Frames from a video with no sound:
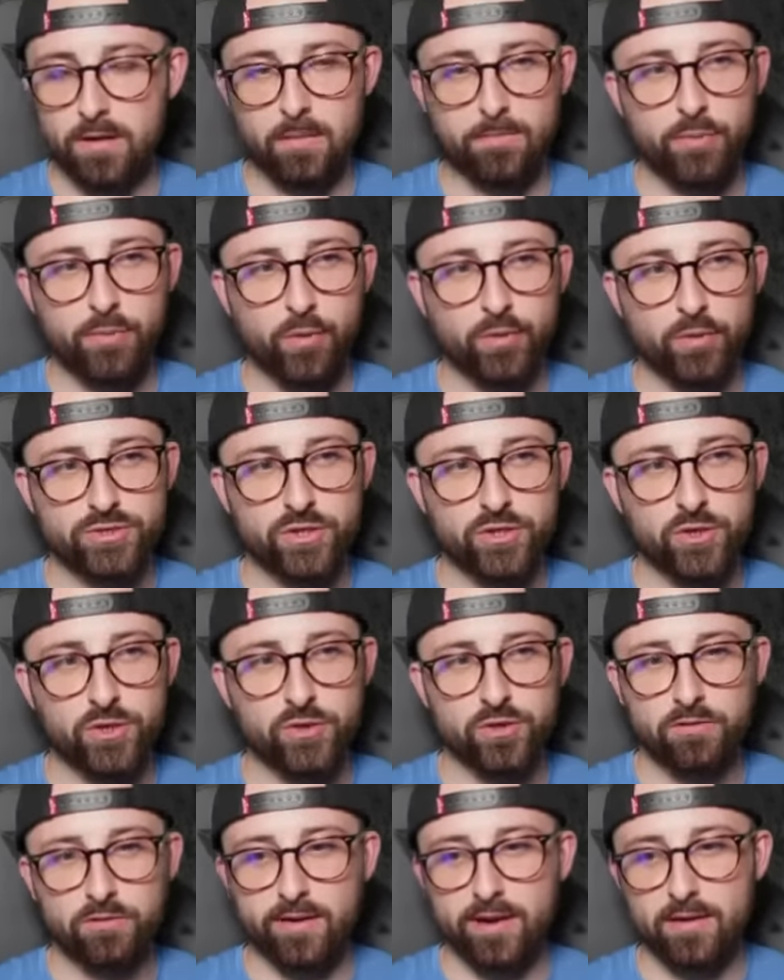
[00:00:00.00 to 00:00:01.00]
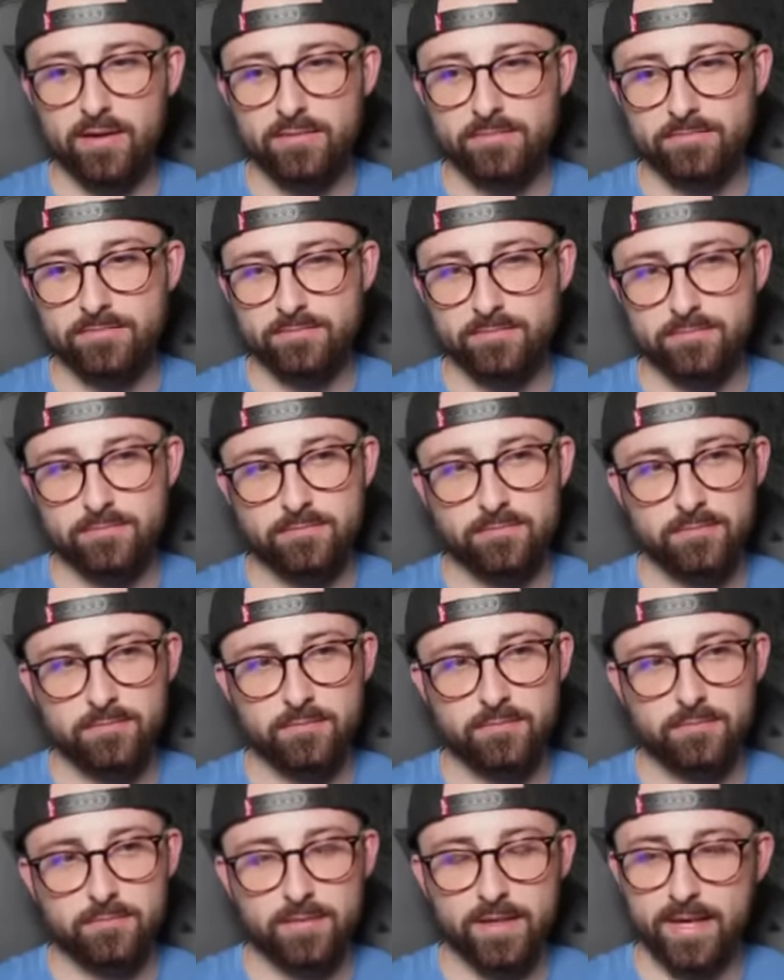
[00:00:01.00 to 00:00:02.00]
Laporte to Cucurella.
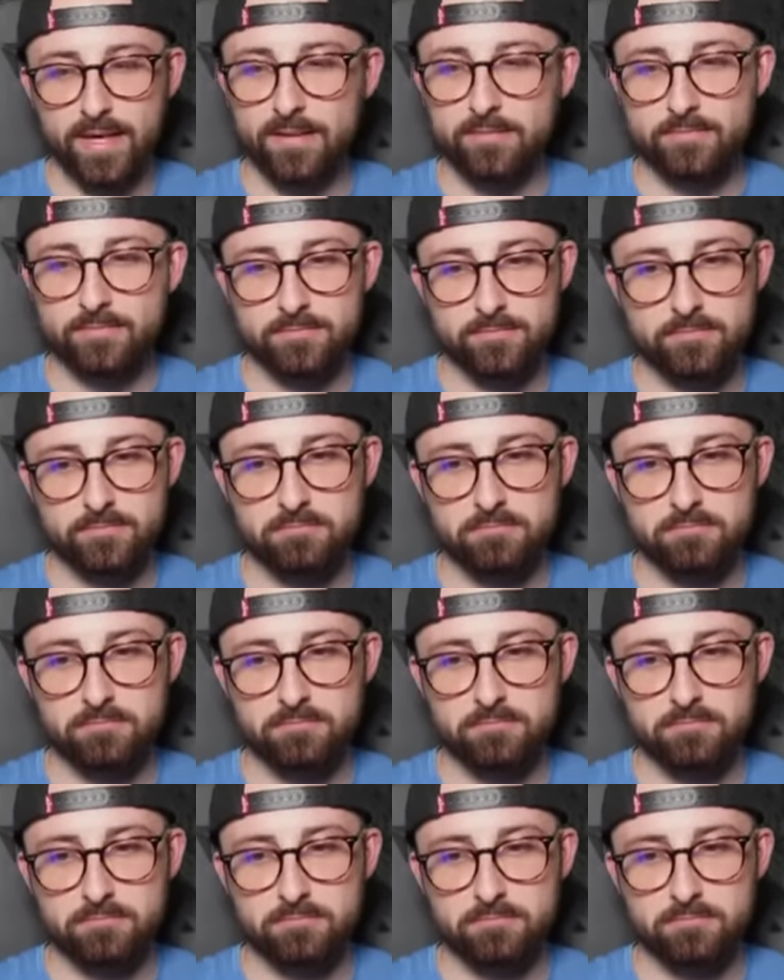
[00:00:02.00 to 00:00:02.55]
Yeah.